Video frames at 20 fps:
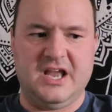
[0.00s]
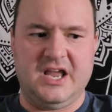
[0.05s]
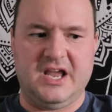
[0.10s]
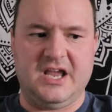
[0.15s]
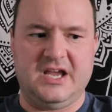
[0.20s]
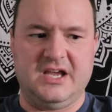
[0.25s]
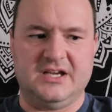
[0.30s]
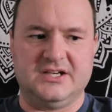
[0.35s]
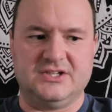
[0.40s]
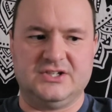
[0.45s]

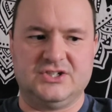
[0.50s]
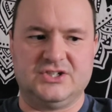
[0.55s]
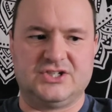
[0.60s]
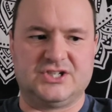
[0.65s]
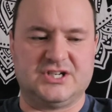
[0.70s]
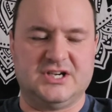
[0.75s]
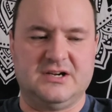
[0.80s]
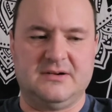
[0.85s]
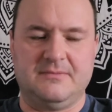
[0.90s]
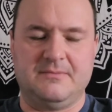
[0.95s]

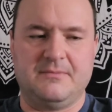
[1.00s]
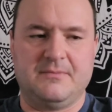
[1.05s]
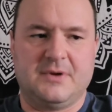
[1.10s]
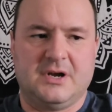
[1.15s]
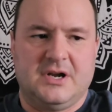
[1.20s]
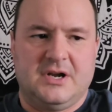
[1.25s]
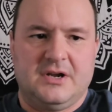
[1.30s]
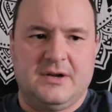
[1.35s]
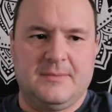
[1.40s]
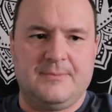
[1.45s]
And um,
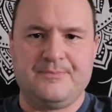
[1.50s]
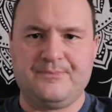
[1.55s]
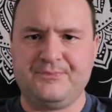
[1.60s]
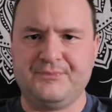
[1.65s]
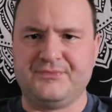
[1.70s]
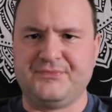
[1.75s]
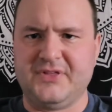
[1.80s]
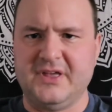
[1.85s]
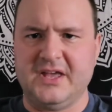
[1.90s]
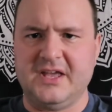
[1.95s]

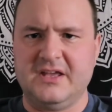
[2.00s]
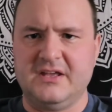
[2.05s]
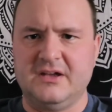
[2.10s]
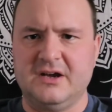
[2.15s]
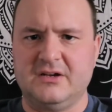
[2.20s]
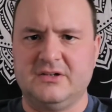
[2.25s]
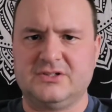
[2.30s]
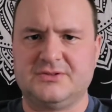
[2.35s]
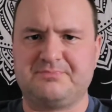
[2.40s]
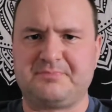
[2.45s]

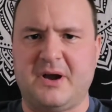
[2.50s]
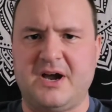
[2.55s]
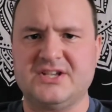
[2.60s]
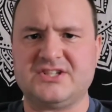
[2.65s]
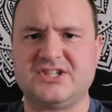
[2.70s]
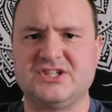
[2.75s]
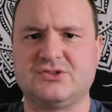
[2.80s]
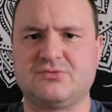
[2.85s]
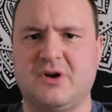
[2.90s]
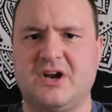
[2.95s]

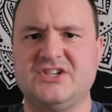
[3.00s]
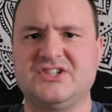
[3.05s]
Pisces